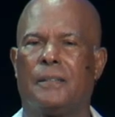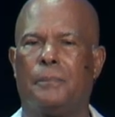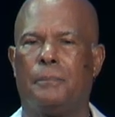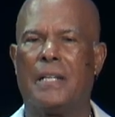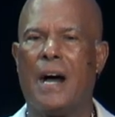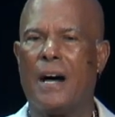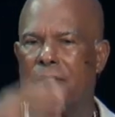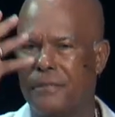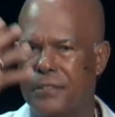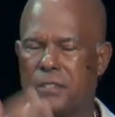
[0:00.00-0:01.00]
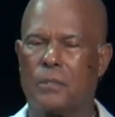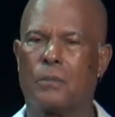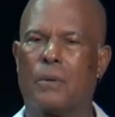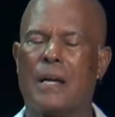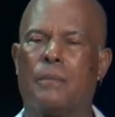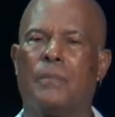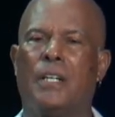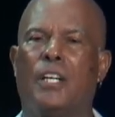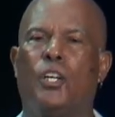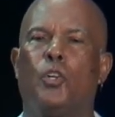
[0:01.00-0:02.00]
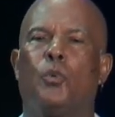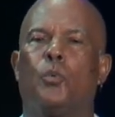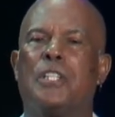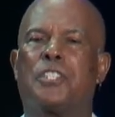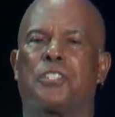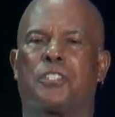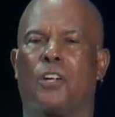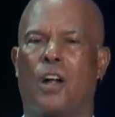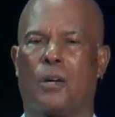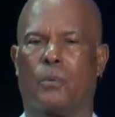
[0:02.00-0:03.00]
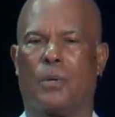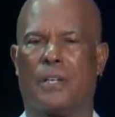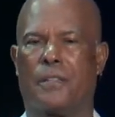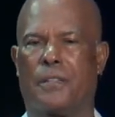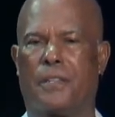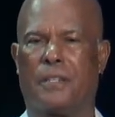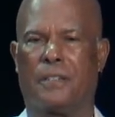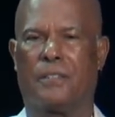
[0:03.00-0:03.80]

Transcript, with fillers: Beyond the physical realm, we start with